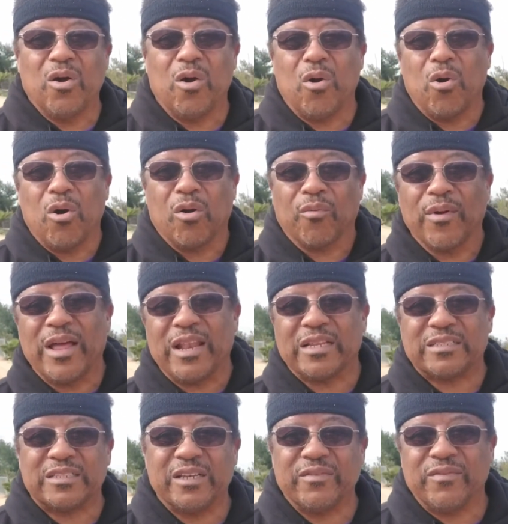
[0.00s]
or a
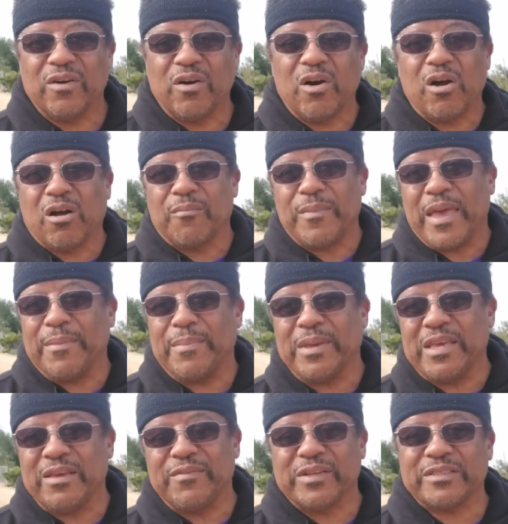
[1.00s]
relative or maybe
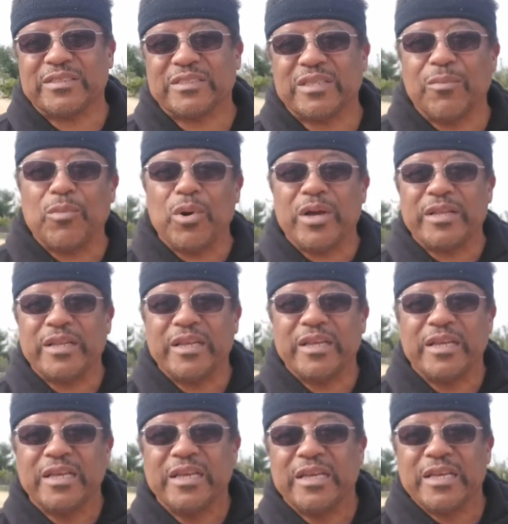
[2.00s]
even someone
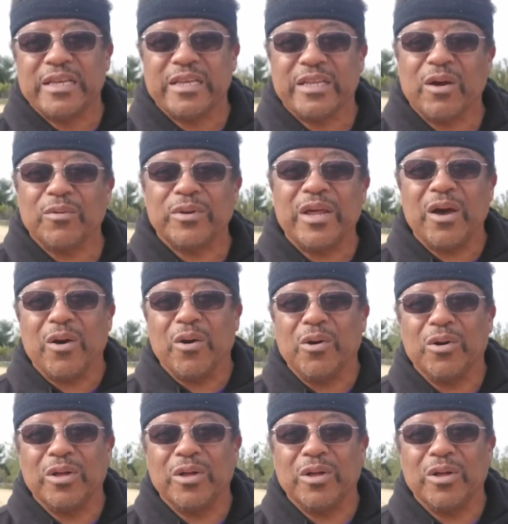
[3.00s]
you don't know?